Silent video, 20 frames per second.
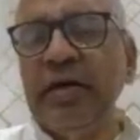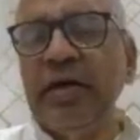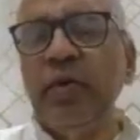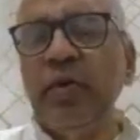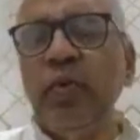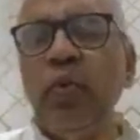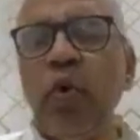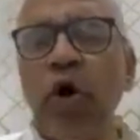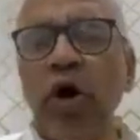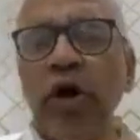
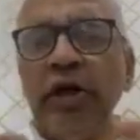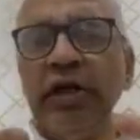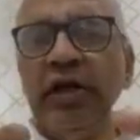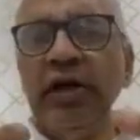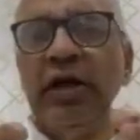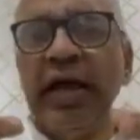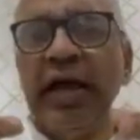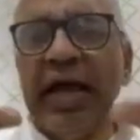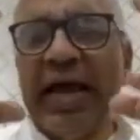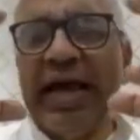
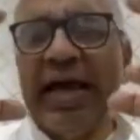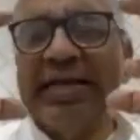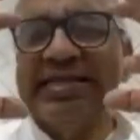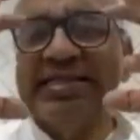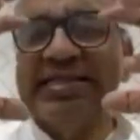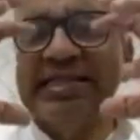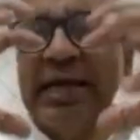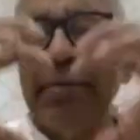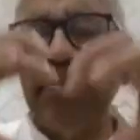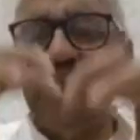Water
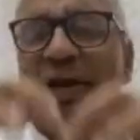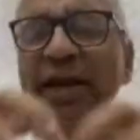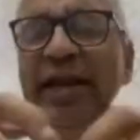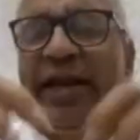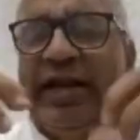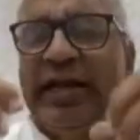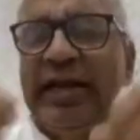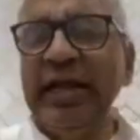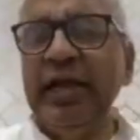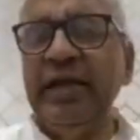has
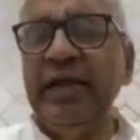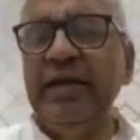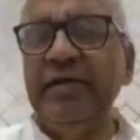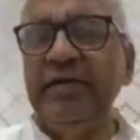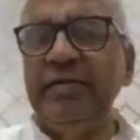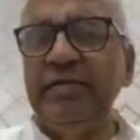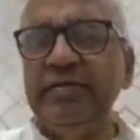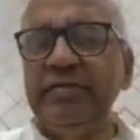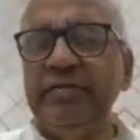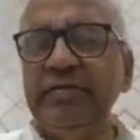sapidity.
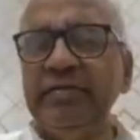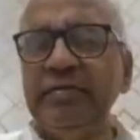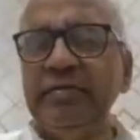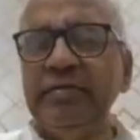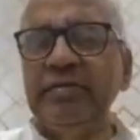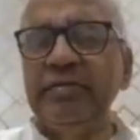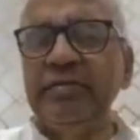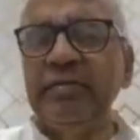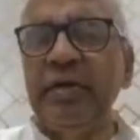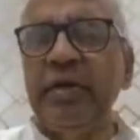
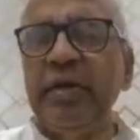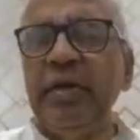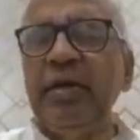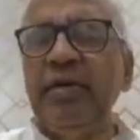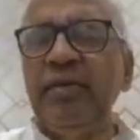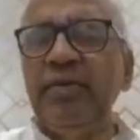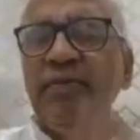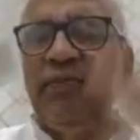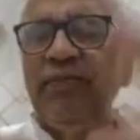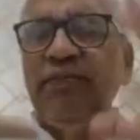
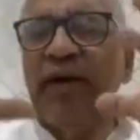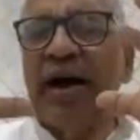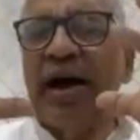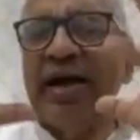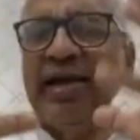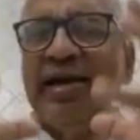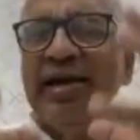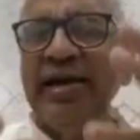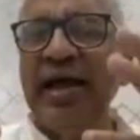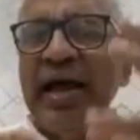
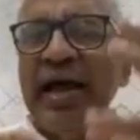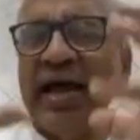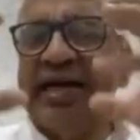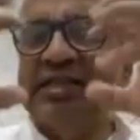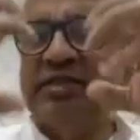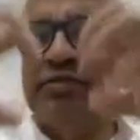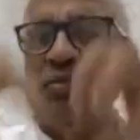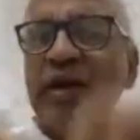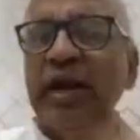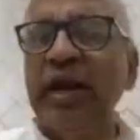Fire
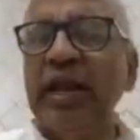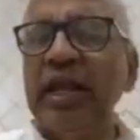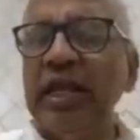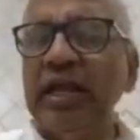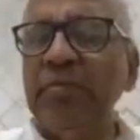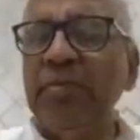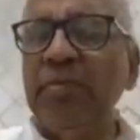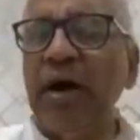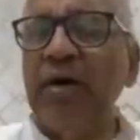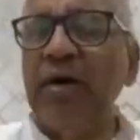has
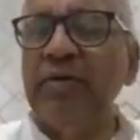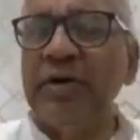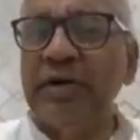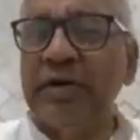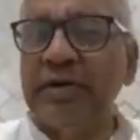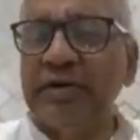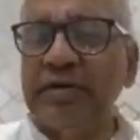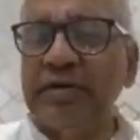burning power.